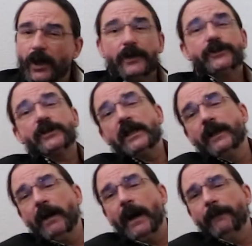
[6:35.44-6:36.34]
and send
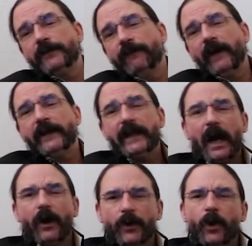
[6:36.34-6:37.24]
them up to find
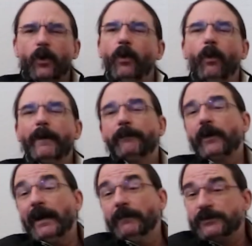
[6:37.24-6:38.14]
out what
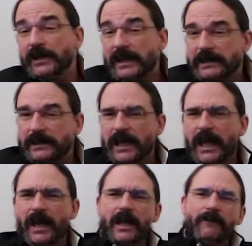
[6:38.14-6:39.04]
problems they
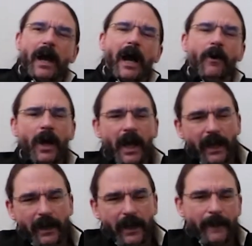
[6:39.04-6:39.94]
see, how,
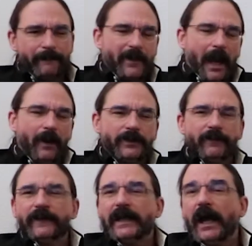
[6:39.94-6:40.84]
uh, how
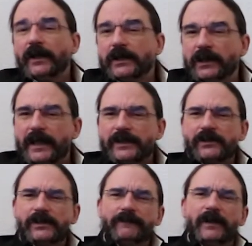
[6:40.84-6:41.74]
different
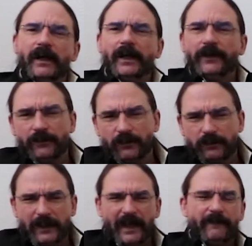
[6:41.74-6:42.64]
calculations have
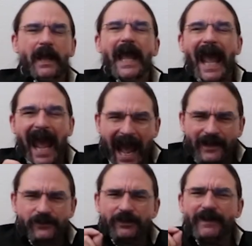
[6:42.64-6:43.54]
gone. It
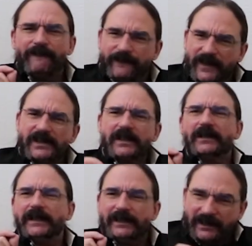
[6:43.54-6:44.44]
actually
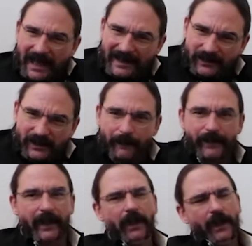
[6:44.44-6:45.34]
physically test
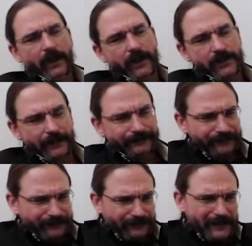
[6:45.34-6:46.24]
something. There's a,
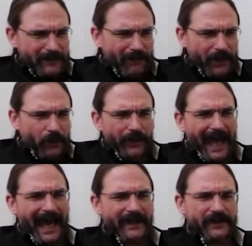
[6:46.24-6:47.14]
an old
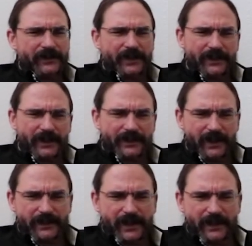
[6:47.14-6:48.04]
adage that, that,
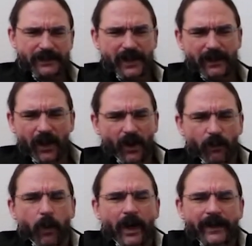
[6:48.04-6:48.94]
that says that
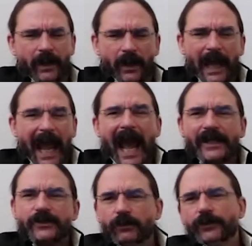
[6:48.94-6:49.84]
one
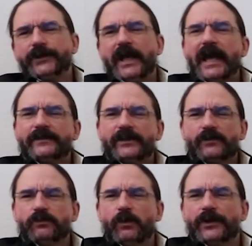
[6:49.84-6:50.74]
actual test
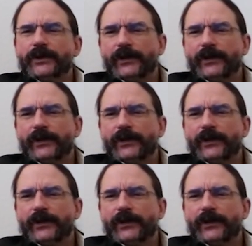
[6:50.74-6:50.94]
is worth